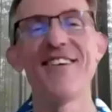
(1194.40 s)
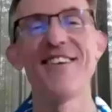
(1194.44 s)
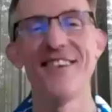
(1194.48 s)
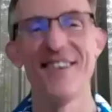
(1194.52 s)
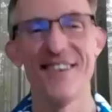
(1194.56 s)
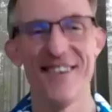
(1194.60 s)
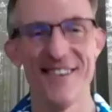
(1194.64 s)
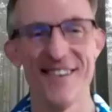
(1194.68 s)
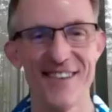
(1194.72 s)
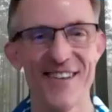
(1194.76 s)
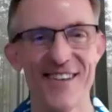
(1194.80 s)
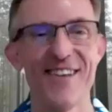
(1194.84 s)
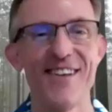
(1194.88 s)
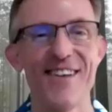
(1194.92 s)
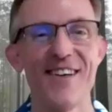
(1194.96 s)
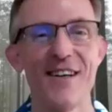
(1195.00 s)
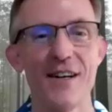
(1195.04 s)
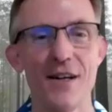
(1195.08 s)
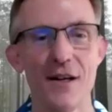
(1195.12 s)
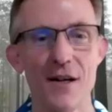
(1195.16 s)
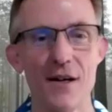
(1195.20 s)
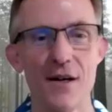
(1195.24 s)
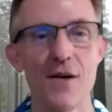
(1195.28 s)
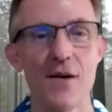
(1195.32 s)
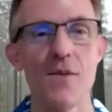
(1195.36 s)
holidays
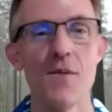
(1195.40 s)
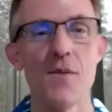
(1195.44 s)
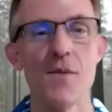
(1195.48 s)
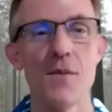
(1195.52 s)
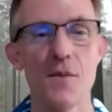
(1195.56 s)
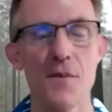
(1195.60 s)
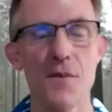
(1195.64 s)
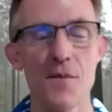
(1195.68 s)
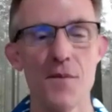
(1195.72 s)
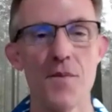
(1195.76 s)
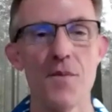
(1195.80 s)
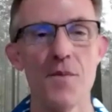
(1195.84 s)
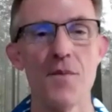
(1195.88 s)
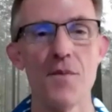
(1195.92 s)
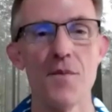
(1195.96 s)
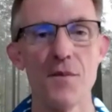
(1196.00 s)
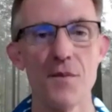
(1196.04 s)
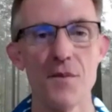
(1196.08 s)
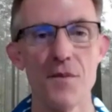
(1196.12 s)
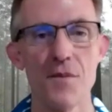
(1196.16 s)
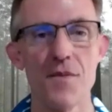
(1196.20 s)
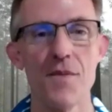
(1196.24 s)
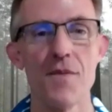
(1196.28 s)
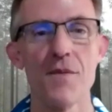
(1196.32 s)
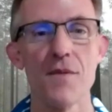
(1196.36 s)
that week.
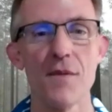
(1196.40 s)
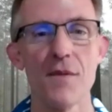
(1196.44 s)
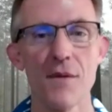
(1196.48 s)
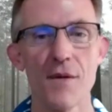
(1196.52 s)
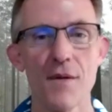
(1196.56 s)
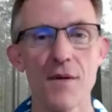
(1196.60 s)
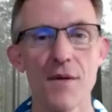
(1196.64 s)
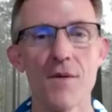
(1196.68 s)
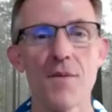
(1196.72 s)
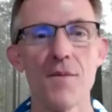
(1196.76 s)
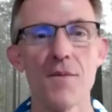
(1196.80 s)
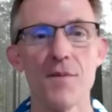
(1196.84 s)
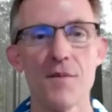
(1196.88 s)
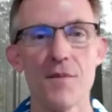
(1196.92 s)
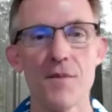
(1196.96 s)
But he